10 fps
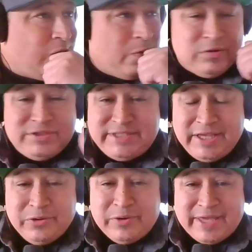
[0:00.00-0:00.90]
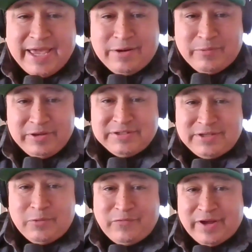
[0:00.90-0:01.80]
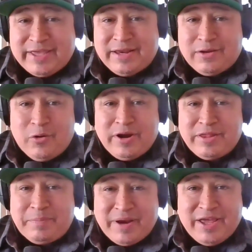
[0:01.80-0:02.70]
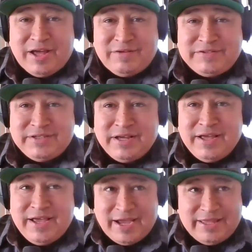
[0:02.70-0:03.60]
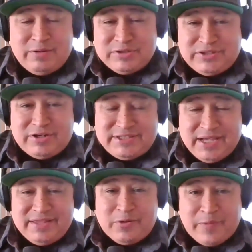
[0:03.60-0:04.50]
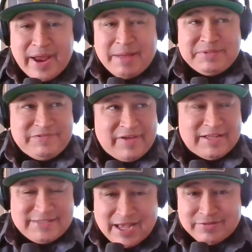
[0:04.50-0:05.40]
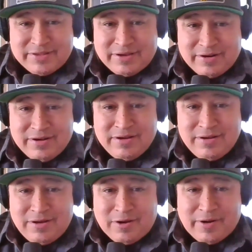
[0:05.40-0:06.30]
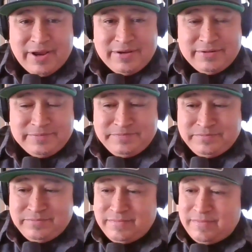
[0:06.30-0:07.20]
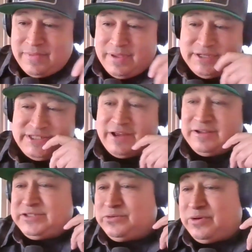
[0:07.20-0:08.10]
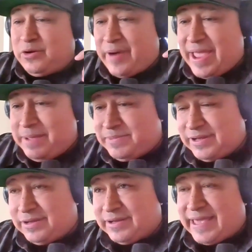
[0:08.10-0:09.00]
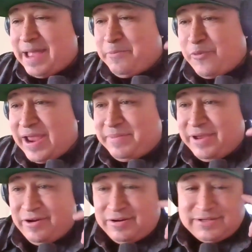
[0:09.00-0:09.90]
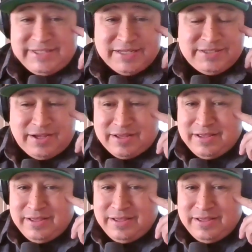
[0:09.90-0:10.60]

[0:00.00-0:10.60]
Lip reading: we'll see you again when you start fucking going to the playoffs, and then we'll start seeing the Rams fans out there. All right. Shout out to Cam Ram here on TikTok.